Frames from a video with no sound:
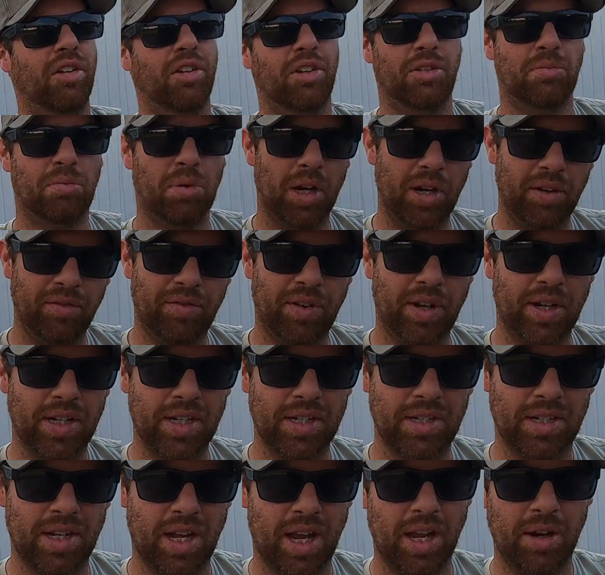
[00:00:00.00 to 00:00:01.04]
Spraying
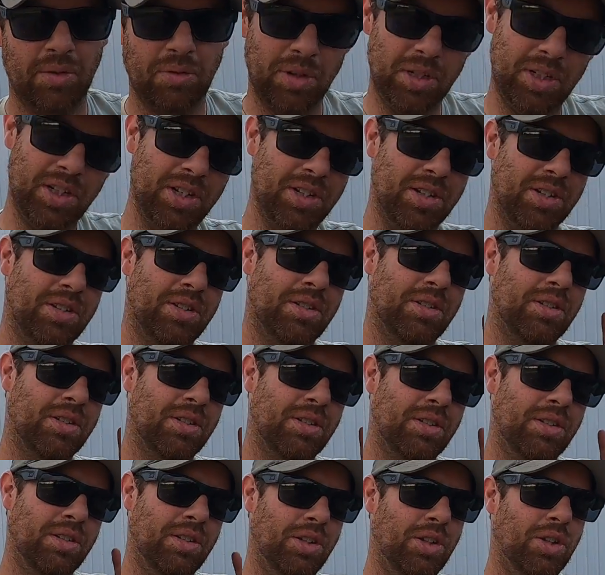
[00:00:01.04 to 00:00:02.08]
fungicide, which is
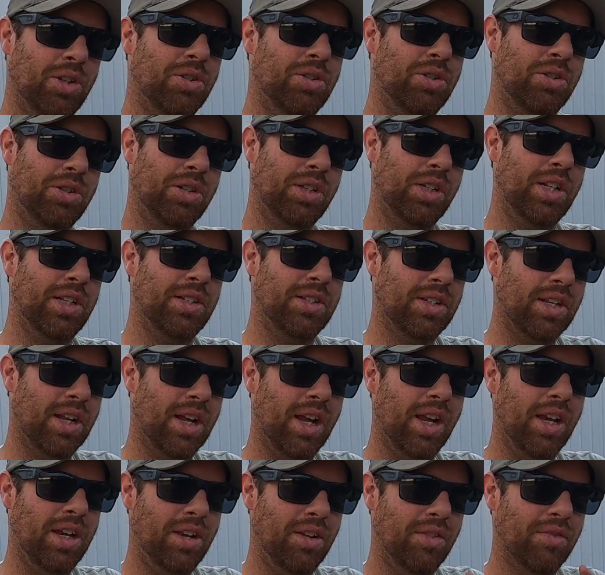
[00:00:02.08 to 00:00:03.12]
usually a
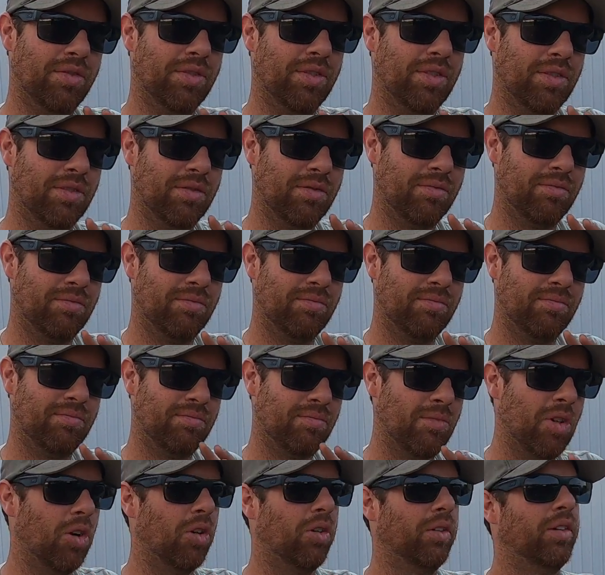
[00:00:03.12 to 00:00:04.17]
sign you've,
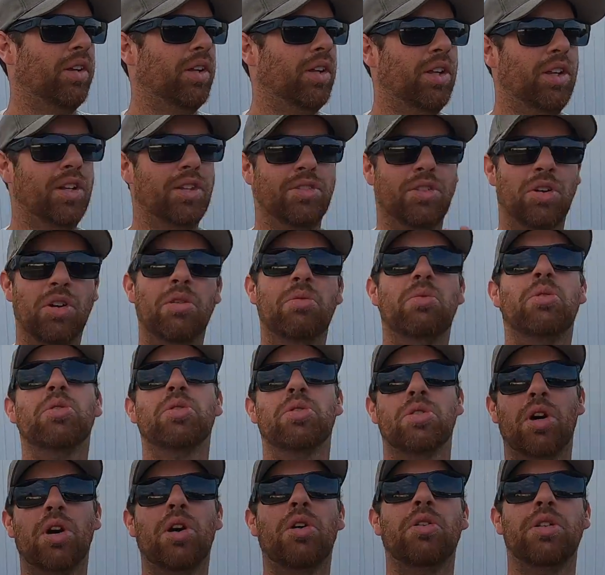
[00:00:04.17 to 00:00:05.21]
it's
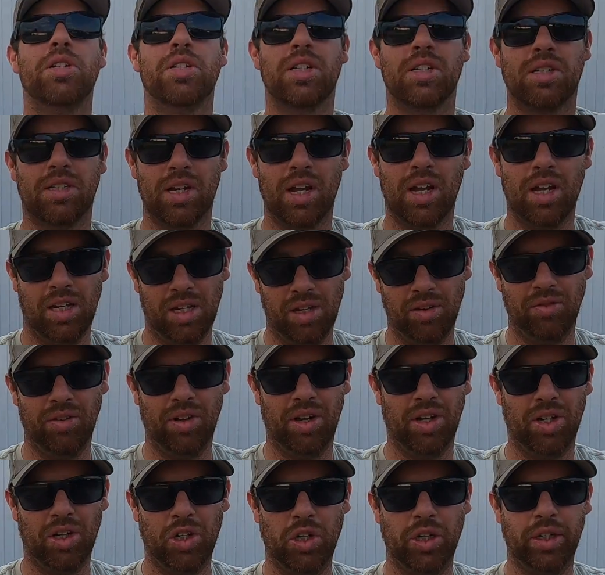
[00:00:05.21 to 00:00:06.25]
almost always a sign you've
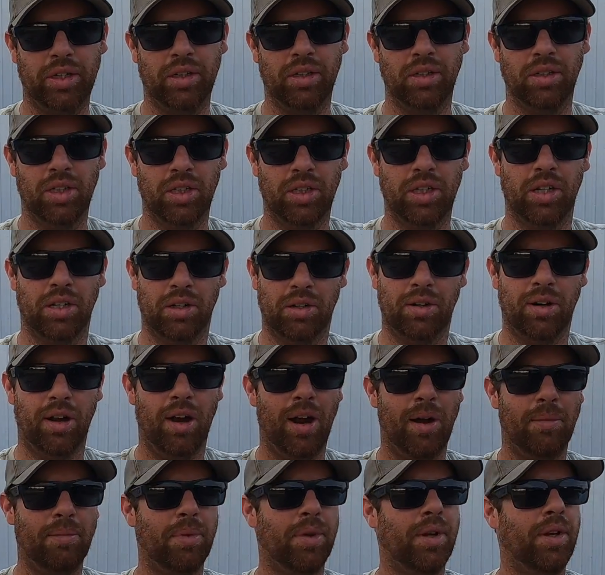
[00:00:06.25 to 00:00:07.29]
got a good looking
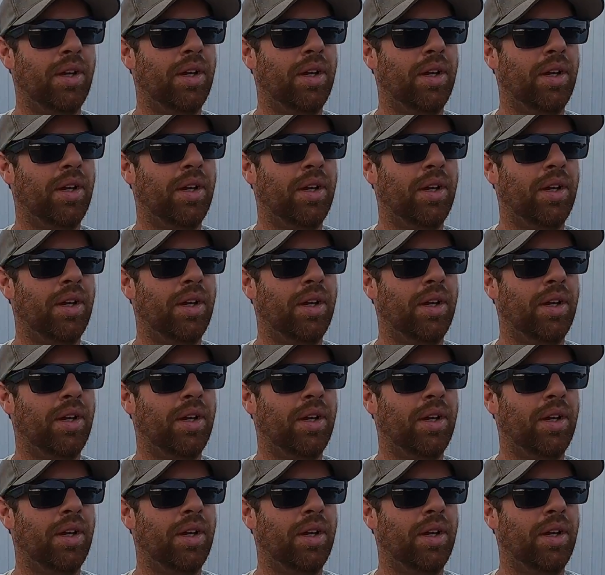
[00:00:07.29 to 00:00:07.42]
crop.